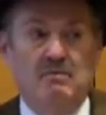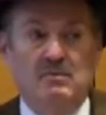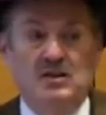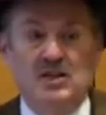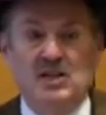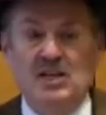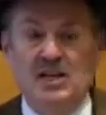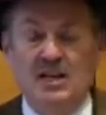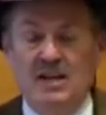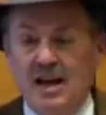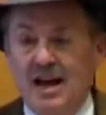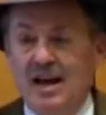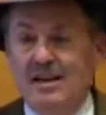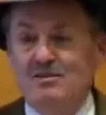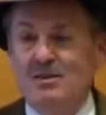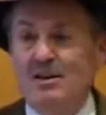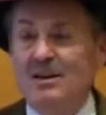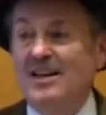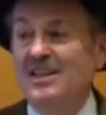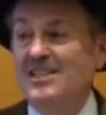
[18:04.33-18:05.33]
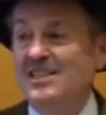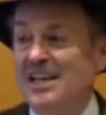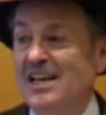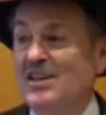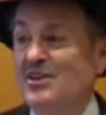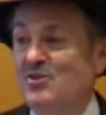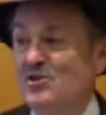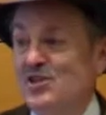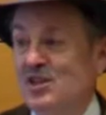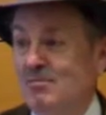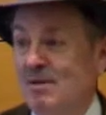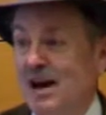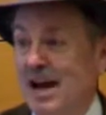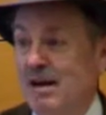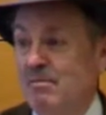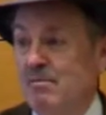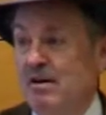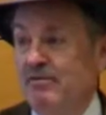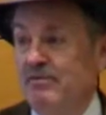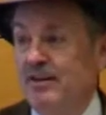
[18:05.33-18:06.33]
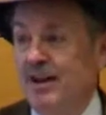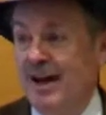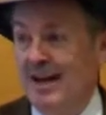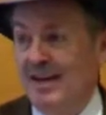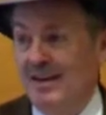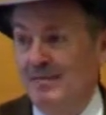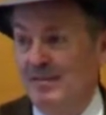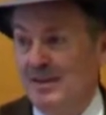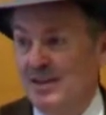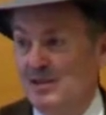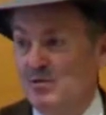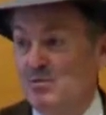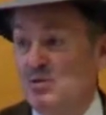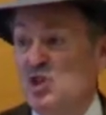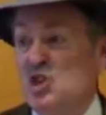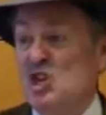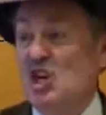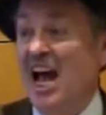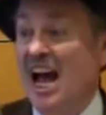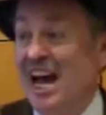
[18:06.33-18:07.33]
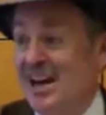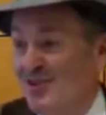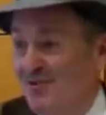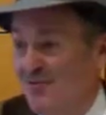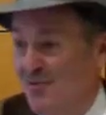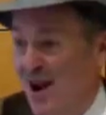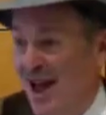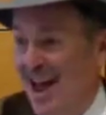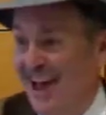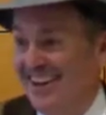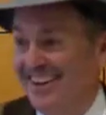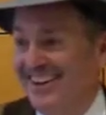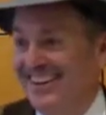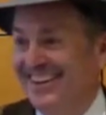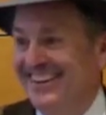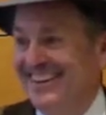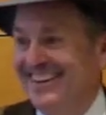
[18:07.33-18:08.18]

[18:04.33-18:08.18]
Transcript: She said, so I'm going to send you some IMF documents, which she hadn't read.